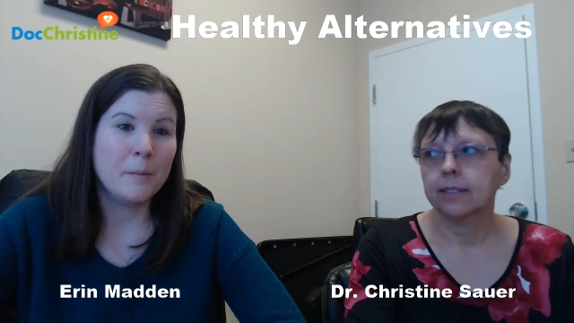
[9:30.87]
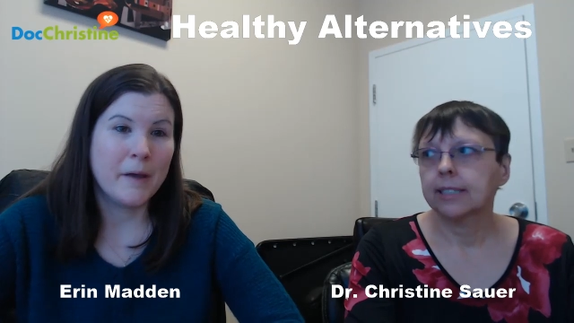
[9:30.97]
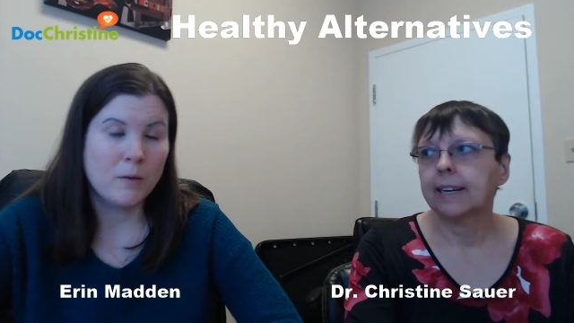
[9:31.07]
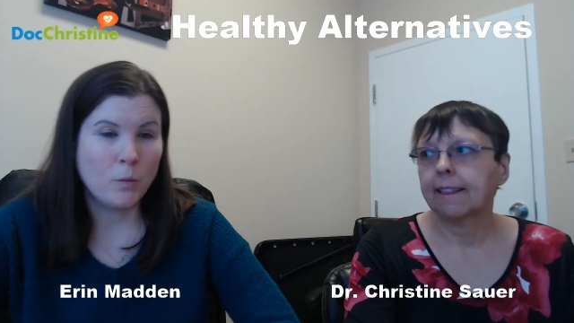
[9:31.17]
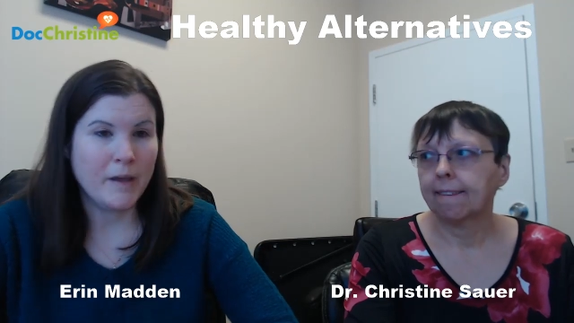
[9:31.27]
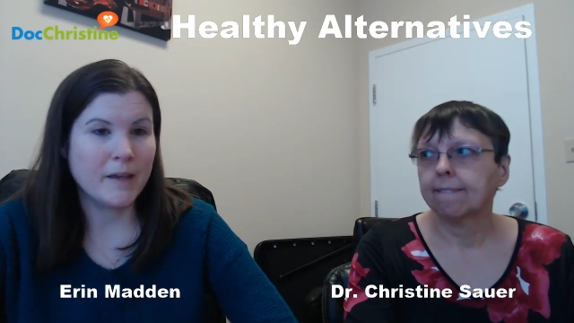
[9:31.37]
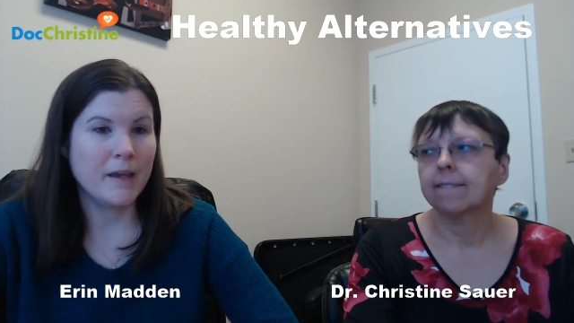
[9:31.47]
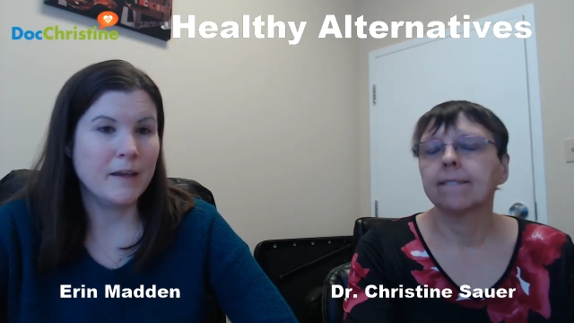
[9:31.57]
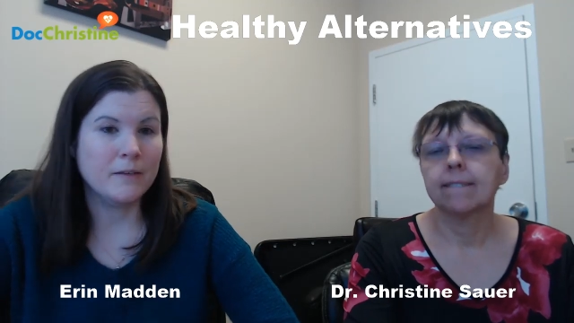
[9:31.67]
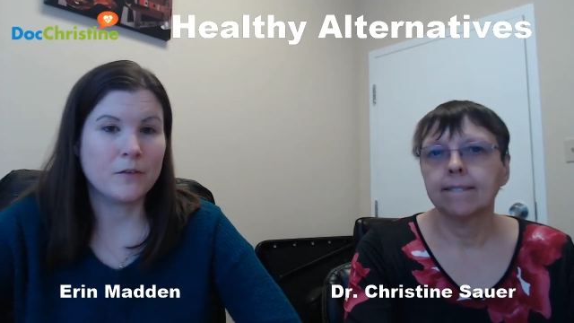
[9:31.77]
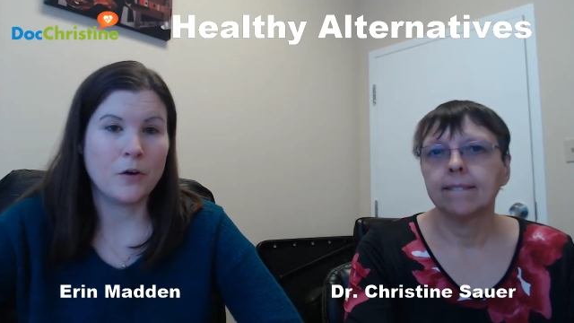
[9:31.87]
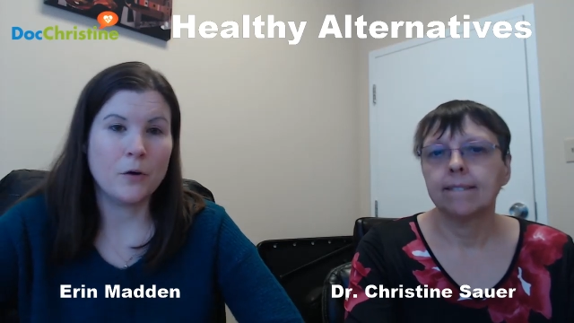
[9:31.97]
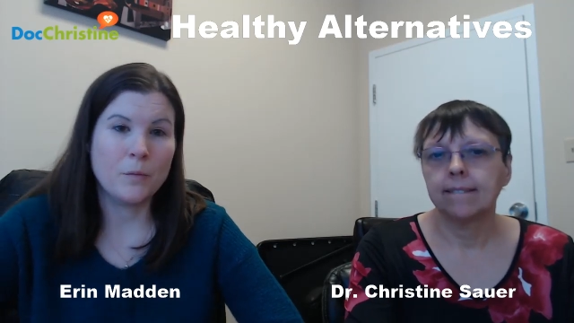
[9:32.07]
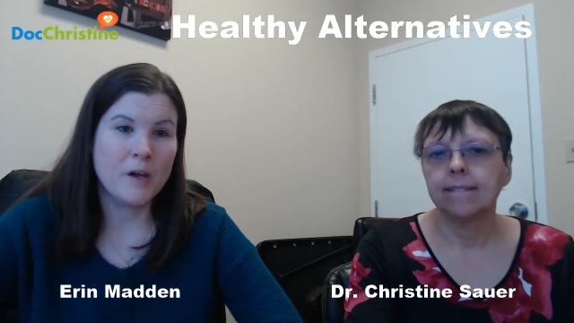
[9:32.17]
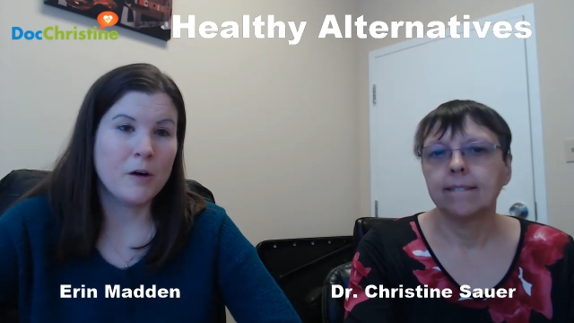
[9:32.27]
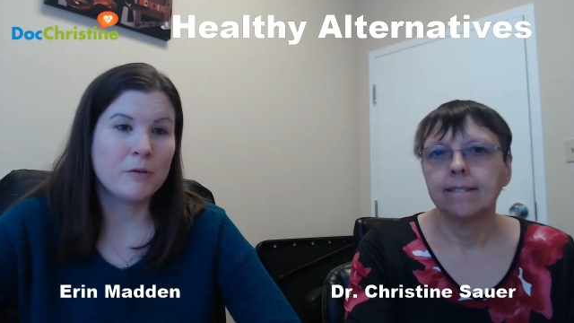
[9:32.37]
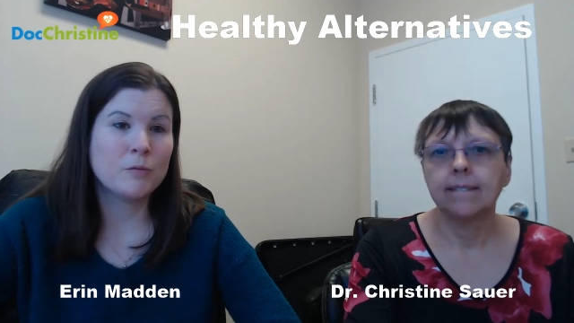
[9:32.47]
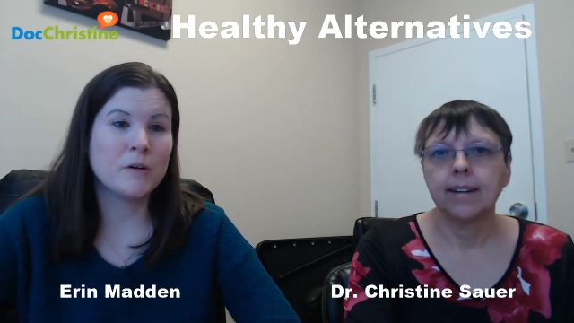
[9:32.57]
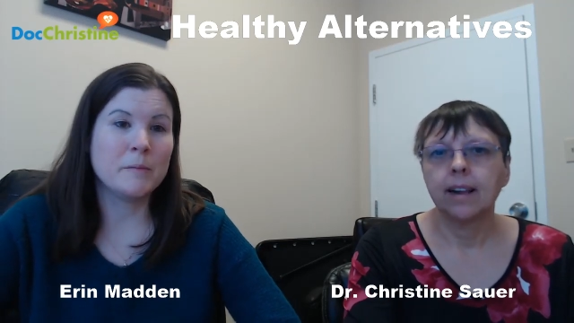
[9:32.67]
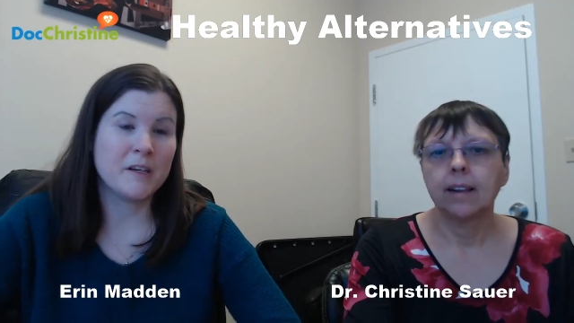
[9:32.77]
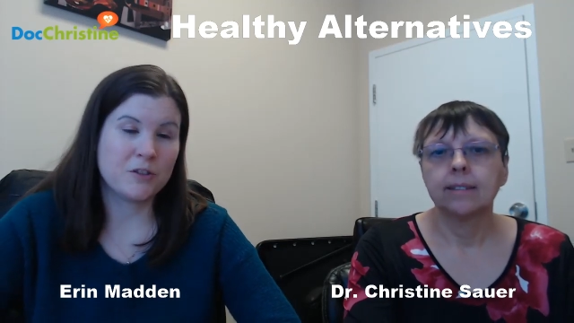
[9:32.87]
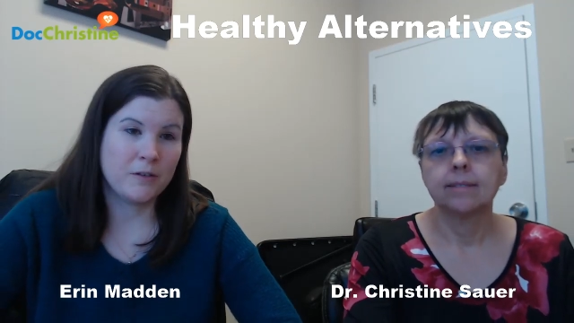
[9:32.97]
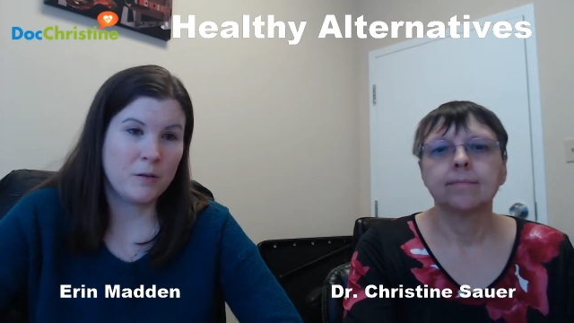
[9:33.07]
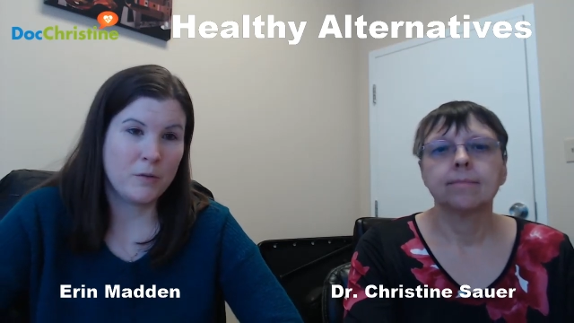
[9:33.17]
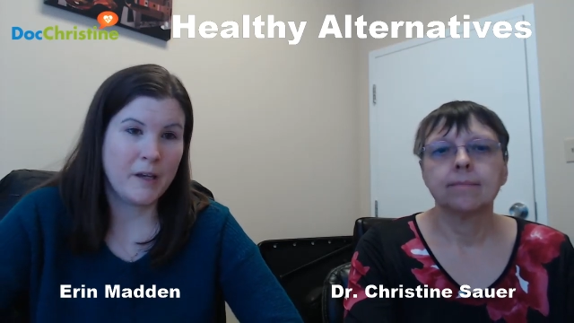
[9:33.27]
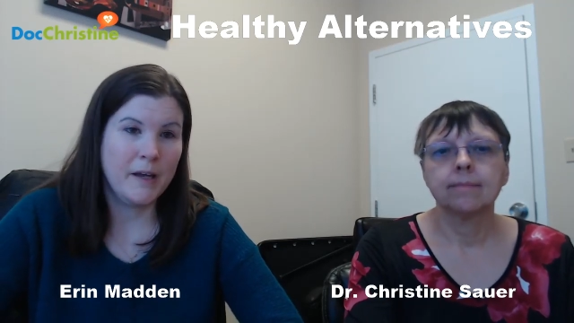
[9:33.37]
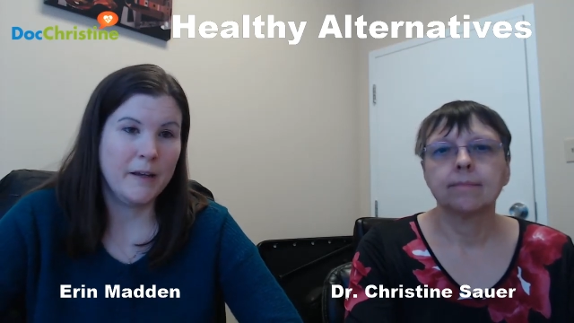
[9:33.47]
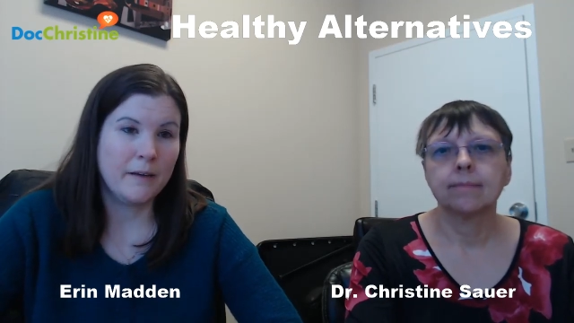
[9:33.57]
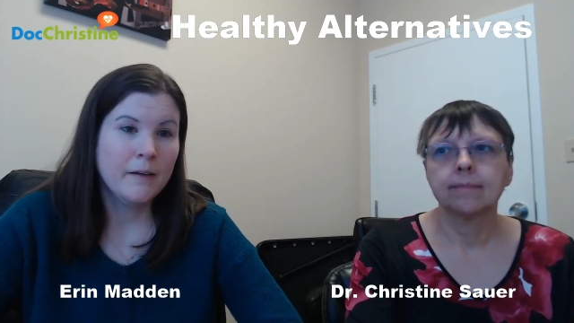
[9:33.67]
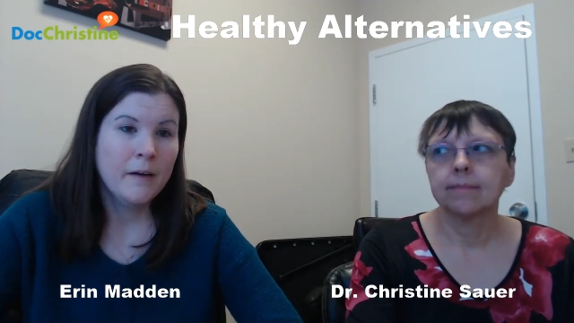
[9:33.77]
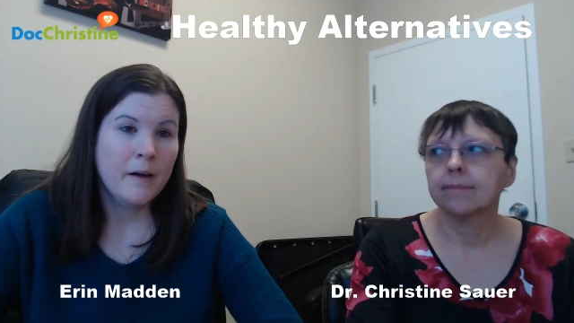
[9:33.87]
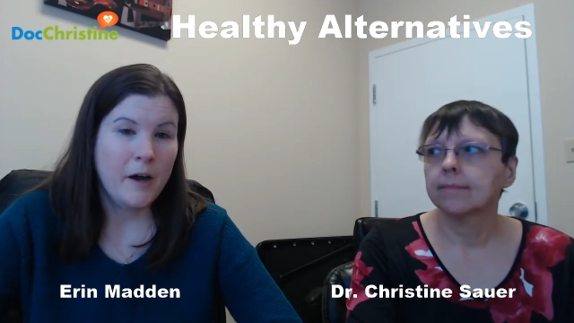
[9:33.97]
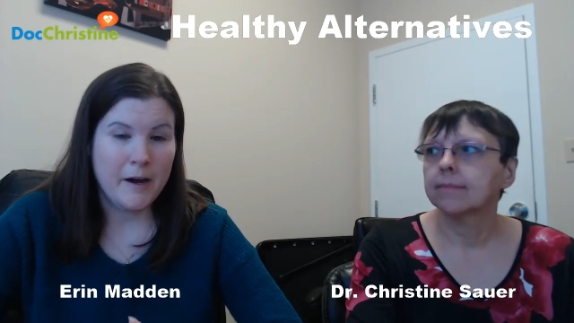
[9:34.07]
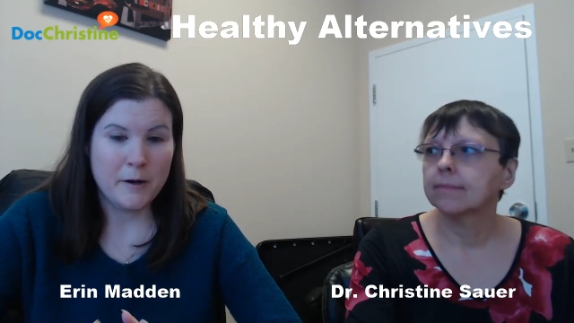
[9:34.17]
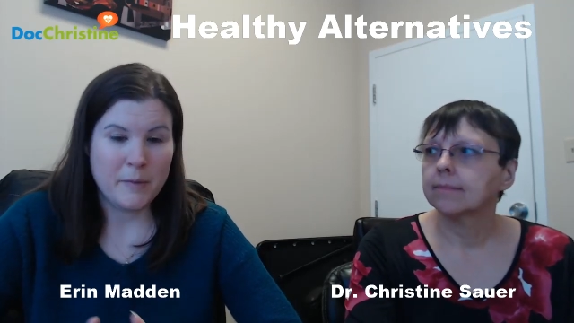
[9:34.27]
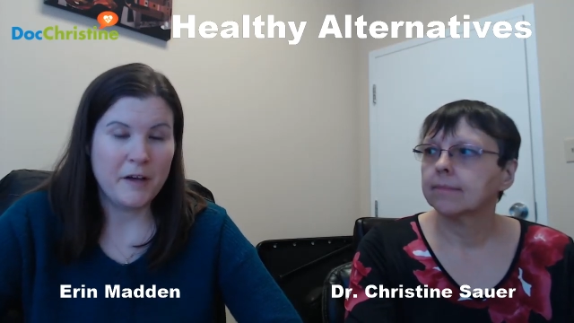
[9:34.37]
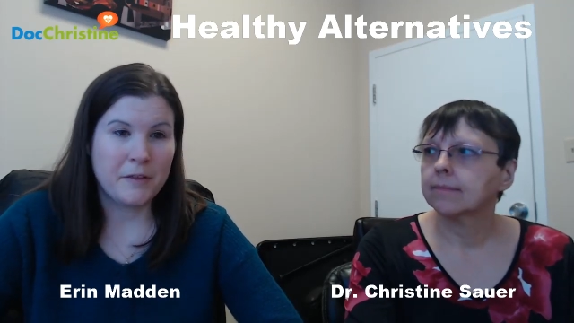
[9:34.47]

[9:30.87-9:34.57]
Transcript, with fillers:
Speaker 1: and weight gain. So we always want to make sure that we're getting um, healthy healthy